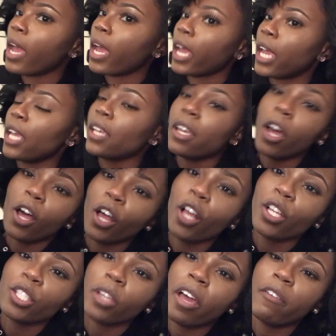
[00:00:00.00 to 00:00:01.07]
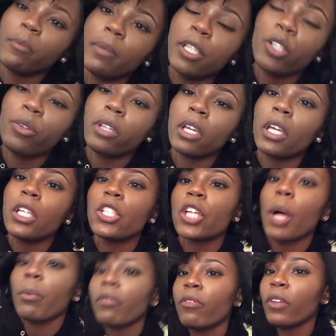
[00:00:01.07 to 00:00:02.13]
Hey y'all, so I haven't been doing a good
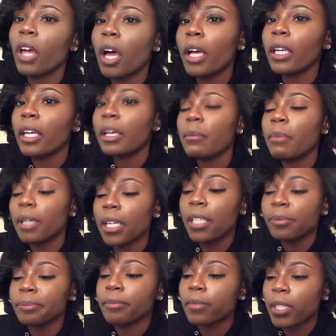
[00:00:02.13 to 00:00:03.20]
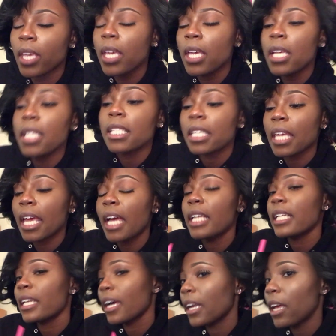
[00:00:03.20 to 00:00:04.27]
job of vlogging, but today I
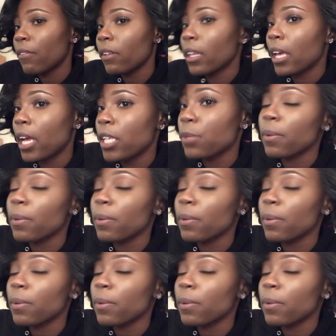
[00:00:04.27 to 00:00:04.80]
did not have class.